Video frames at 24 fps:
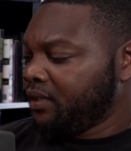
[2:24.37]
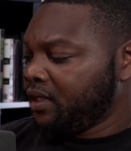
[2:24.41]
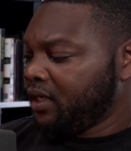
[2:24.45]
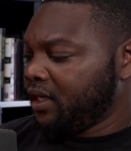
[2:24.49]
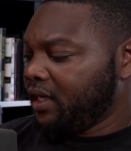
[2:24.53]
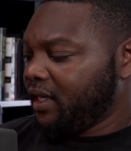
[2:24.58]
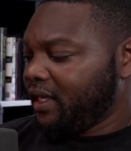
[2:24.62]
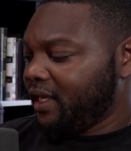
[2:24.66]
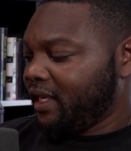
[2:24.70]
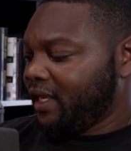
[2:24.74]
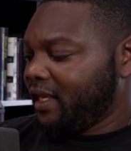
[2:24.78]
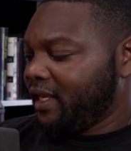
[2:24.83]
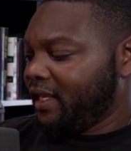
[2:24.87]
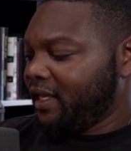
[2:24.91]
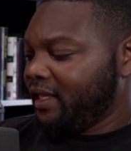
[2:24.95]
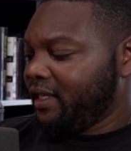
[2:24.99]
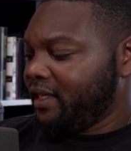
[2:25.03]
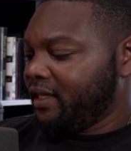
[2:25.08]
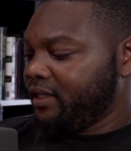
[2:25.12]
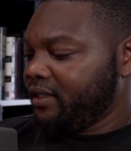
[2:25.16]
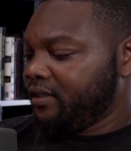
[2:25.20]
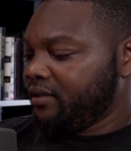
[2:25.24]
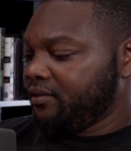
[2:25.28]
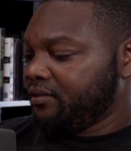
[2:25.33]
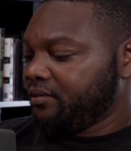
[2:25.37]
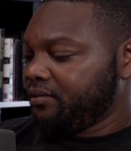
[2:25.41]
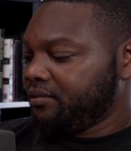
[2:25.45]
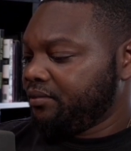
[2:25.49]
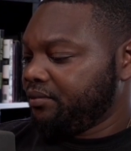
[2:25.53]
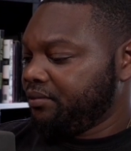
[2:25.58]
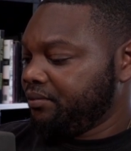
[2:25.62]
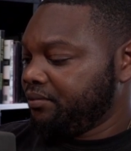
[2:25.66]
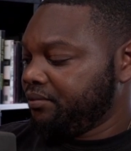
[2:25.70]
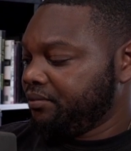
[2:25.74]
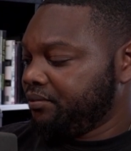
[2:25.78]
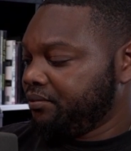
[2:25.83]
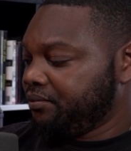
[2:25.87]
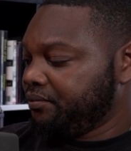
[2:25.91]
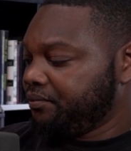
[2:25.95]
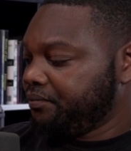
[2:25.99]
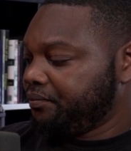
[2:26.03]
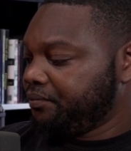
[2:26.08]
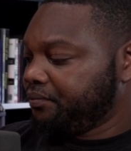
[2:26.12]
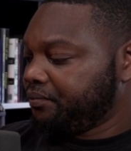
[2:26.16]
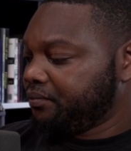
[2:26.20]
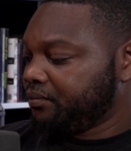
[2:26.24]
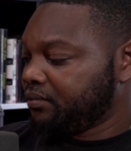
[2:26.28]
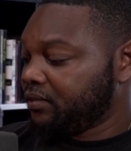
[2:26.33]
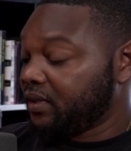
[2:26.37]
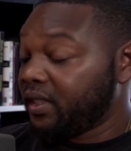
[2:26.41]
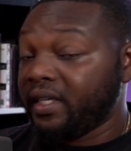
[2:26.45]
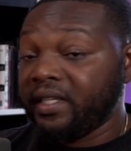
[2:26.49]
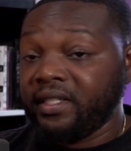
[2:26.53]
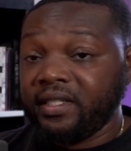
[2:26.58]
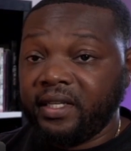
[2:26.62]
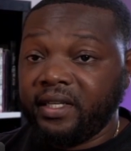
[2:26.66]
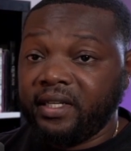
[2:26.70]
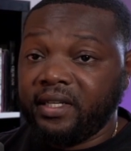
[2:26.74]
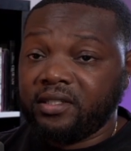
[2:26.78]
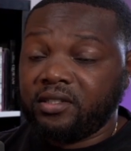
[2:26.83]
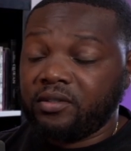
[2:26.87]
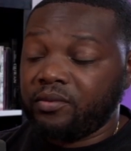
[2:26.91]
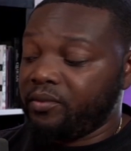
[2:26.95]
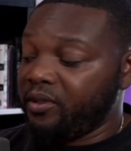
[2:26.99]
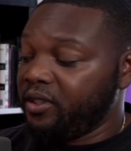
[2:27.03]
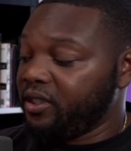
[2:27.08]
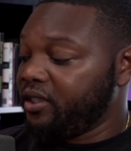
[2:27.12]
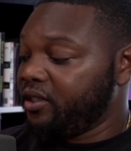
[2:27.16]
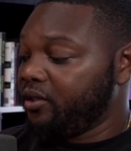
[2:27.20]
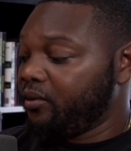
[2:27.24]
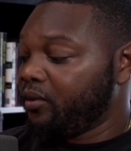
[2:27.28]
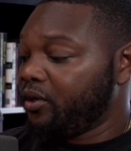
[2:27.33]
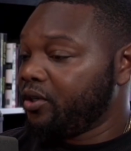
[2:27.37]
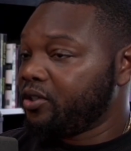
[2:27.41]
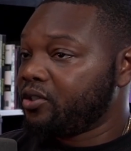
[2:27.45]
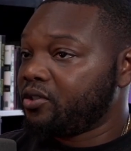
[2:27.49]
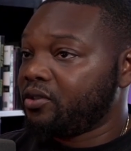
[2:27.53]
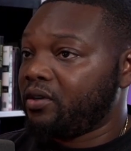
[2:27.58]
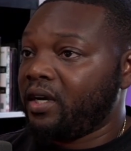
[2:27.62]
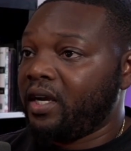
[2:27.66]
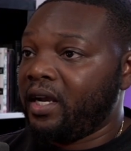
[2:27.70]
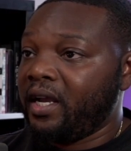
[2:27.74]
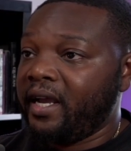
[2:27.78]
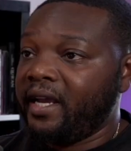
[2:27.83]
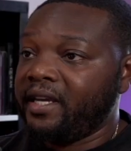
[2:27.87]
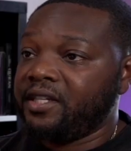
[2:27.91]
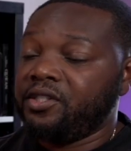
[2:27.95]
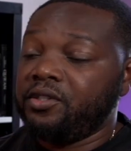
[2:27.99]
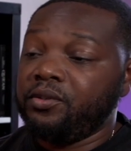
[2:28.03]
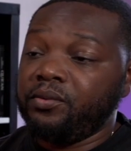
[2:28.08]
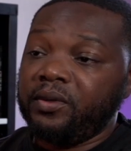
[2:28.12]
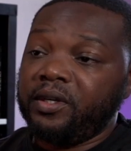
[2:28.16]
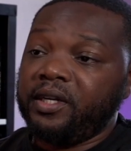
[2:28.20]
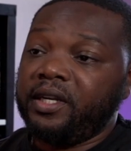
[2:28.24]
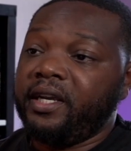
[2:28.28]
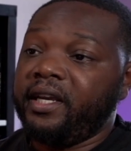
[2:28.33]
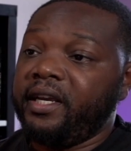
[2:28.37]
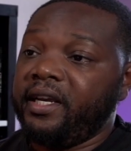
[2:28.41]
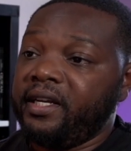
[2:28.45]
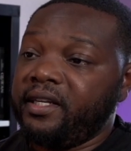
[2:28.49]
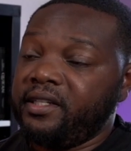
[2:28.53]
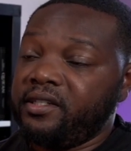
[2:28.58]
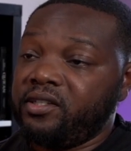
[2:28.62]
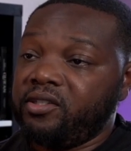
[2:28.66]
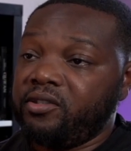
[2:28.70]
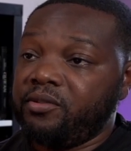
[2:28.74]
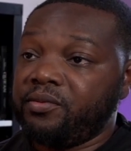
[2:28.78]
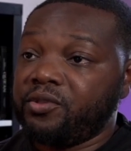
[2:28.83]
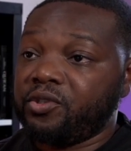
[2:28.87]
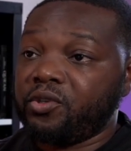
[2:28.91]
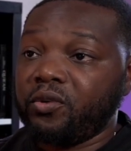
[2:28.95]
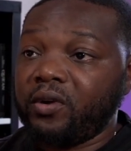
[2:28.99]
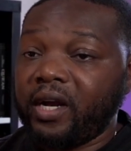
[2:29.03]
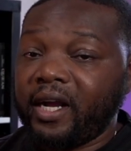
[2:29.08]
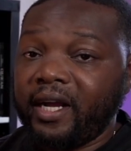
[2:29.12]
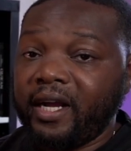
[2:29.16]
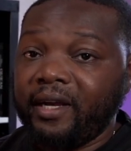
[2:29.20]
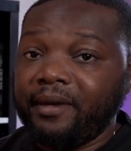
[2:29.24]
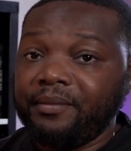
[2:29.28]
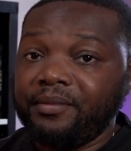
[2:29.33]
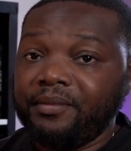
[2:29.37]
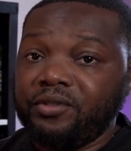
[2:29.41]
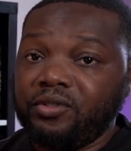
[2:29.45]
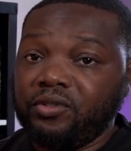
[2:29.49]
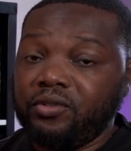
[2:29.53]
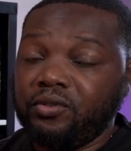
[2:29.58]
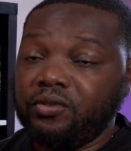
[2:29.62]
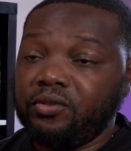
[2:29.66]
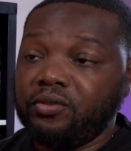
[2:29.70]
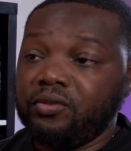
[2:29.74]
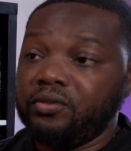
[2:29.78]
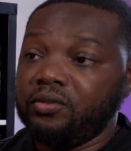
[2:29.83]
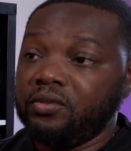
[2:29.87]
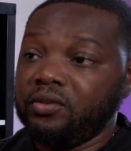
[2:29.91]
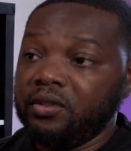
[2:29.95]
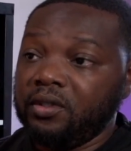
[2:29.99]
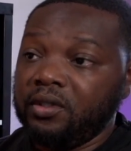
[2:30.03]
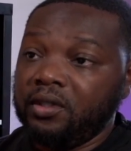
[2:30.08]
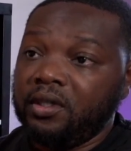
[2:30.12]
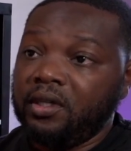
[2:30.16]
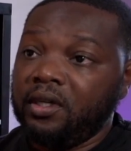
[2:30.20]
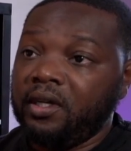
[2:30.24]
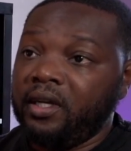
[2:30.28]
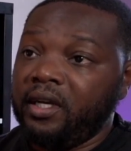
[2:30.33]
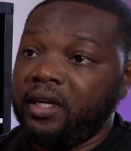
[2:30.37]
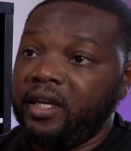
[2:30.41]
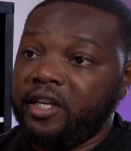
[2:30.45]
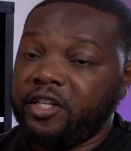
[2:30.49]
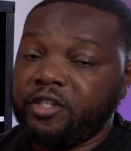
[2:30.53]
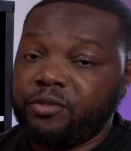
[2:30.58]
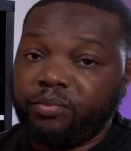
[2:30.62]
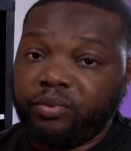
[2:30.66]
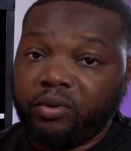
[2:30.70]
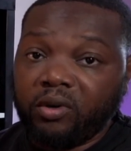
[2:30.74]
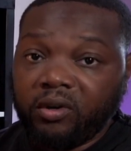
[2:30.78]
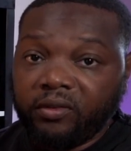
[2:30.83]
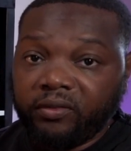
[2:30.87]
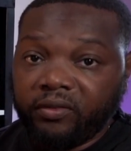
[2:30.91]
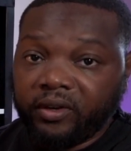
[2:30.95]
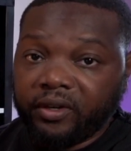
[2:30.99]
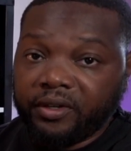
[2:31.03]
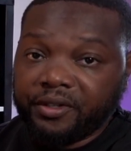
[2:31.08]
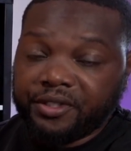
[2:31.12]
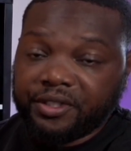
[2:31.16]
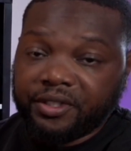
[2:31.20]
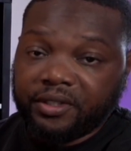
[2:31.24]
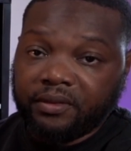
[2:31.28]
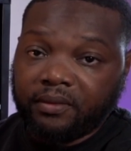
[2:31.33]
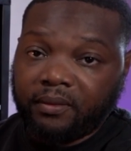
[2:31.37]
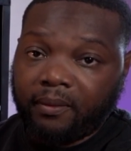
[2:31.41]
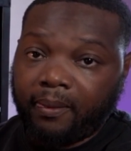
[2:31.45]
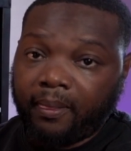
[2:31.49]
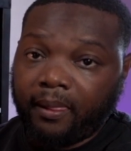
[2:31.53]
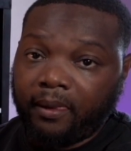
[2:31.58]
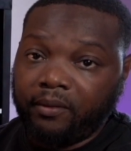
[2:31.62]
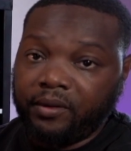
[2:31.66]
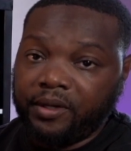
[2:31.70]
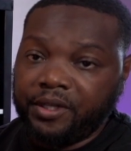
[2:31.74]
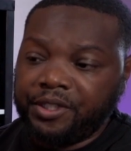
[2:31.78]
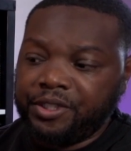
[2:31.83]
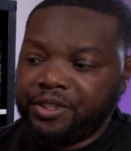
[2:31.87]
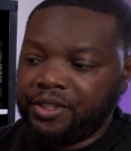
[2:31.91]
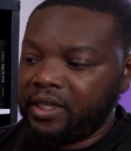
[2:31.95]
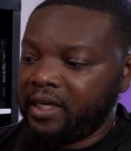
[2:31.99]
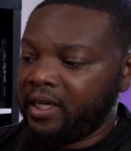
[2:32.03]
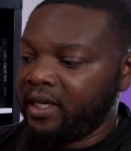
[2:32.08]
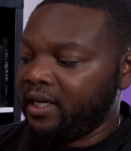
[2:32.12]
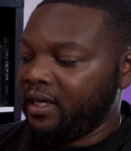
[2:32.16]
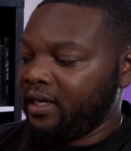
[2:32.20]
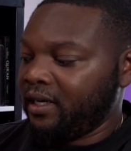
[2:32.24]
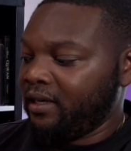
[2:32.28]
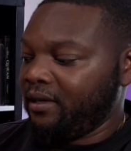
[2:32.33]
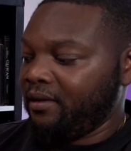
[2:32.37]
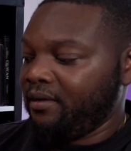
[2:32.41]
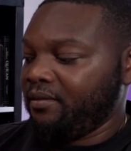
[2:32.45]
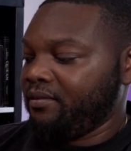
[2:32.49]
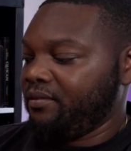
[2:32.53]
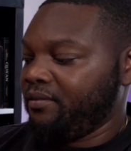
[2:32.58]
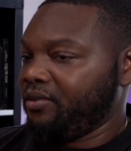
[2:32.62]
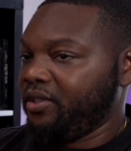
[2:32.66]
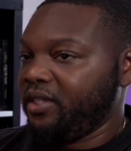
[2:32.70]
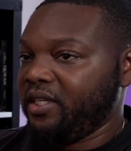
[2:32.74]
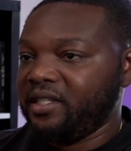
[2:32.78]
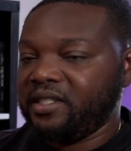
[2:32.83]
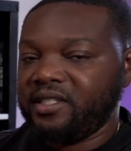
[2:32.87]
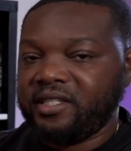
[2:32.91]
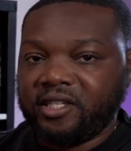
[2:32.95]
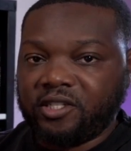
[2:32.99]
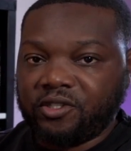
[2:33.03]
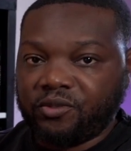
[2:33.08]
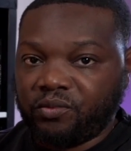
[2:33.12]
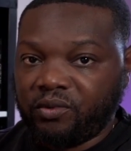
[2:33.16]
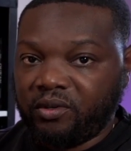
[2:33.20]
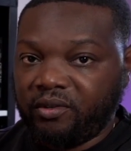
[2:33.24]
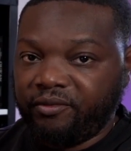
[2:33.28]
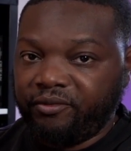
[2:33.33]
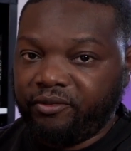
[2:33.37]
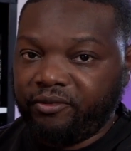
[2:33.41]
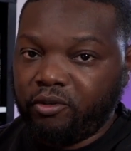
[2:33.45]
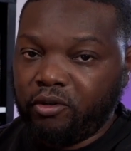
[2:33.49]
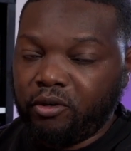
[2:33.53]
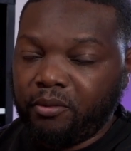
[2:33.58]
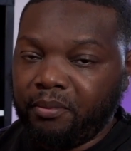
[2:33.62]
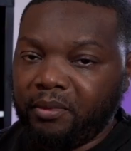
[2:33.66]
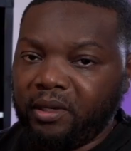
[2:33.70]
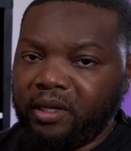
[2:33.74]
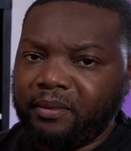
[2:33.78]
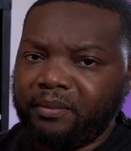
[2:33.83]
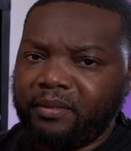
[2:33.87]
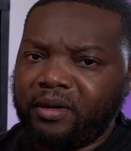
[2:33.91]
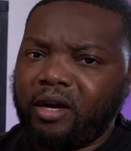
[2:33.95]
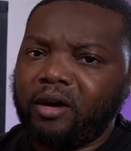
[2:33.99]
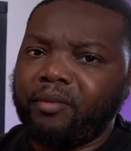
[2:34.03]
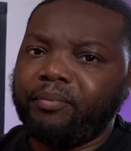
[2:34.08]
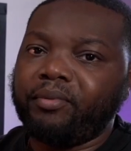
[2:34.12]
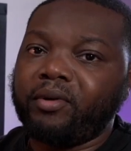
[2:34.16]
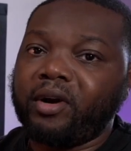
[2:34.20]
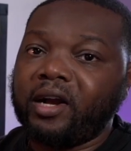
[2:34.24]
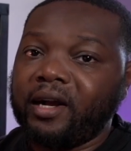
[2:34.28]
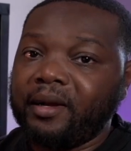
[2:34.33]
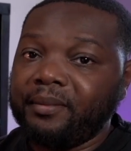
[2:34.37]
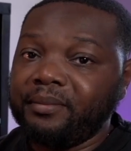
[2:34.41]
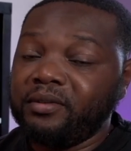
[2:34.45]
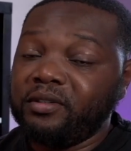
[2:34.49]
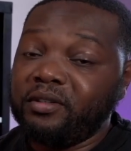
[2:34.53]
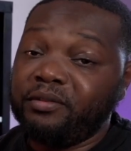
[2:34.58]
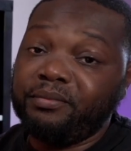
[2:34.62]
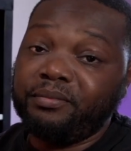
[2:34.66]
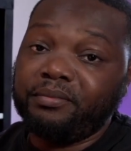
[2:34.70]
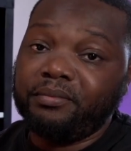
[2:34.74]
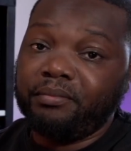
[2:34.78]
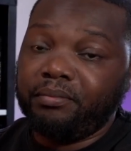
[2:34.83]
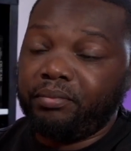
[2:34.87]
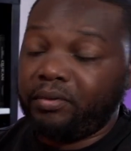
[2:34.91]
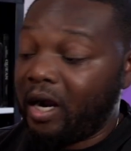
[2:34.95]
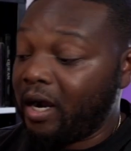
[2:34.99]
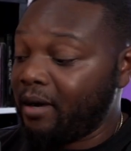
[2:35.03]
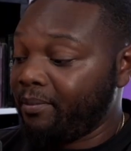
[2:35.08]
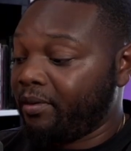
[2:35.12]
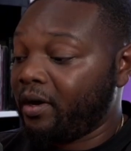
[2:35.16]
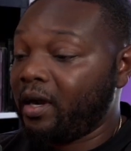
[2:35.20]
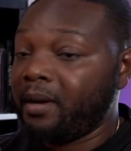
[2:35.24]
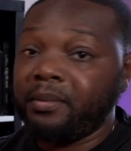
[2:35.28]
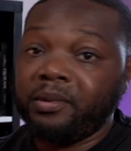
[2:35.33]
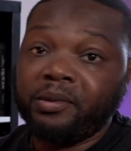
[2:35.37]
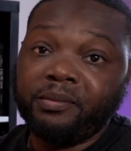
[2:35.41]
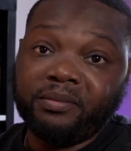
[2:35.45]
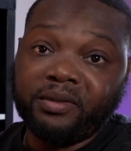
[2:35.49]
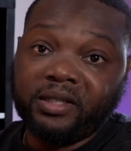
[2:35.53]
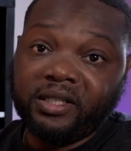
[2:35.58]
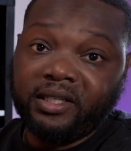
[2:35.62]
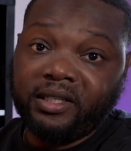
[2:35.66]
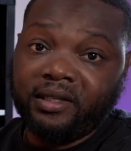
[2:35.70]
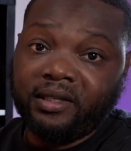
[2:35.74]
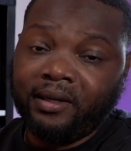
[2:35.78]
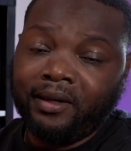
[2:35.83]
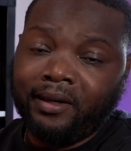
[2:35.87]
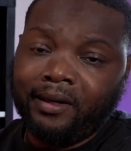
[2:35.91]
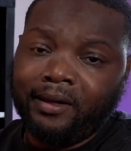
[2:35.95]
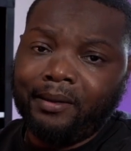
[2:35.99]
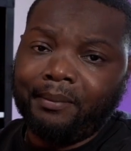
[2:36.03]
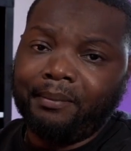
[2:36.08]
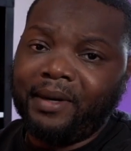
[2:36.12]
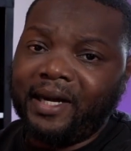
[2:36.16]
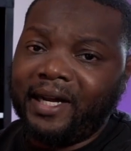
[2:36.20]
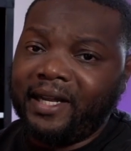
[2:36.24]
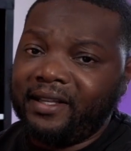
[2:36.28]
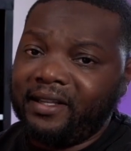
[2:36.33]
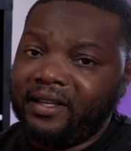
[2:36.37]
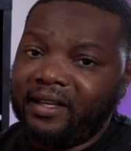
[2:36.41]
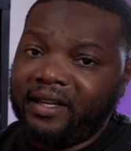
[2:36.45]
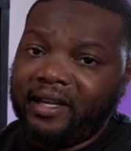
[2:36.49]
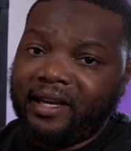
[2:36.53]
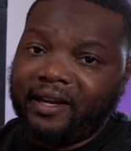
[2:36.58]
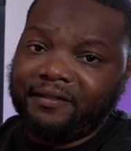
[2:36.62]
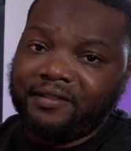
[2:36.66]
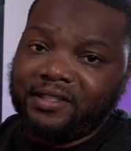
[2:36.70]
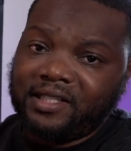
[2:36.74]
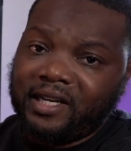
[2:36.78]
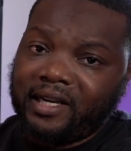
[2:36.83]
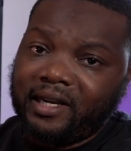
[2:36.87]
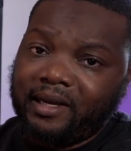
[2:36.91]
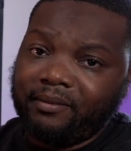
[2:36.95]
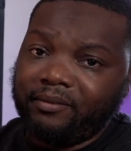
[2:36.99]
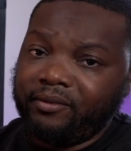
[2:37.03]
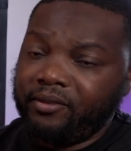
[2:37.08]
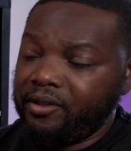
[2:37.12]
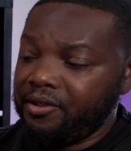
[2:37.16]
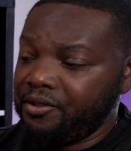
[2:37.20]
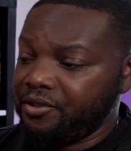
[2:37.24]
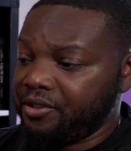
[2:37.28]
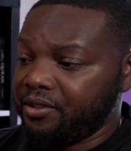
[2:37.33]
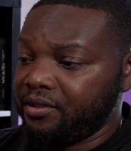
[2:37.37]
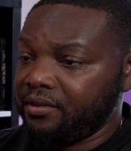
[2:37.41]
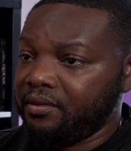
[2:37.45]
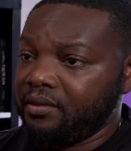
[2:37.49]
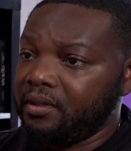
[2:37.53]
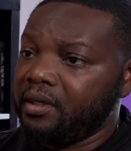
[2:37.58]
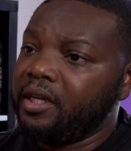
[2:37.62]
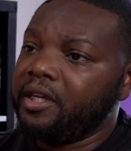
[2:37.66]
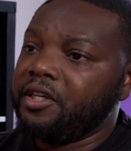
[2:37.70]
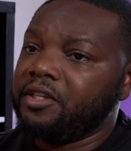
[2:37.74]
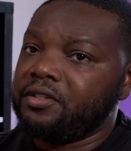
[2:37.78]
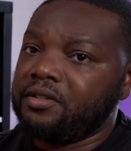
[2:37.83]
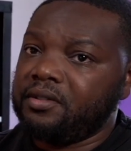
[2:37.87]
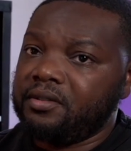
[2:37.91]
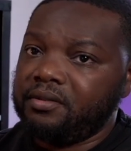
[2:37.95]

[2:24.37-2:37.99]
and he does some really good work. So I actually went ahead and subscribed to his pro version, which did a test run for a month, but I'll probably buy the lifetime version. He's